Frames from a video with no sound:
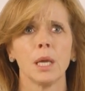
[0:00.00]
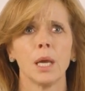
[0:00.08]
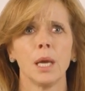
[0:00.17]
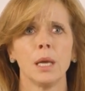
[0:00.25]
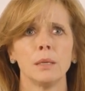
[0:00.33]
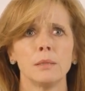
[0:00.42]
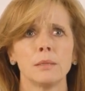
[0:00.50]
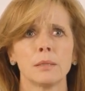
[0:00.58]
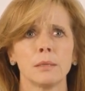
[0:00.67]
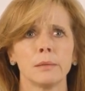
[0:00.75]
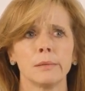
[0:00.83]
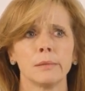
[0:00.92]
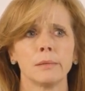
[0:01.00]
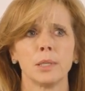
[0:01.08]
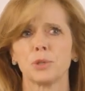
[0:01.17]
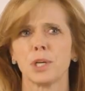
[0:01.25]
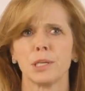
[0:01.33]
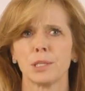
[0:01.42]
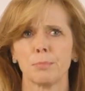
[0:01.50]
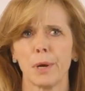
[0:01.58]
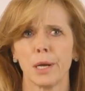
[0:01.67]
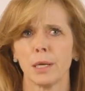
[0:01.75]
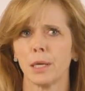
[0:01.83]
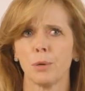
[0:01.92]
and he'll change his
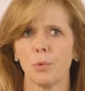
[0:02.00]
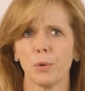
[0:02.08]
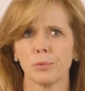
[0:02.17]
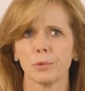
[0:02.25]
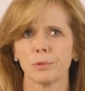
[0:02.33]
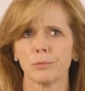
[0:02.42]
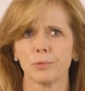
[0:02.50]
mind and he won't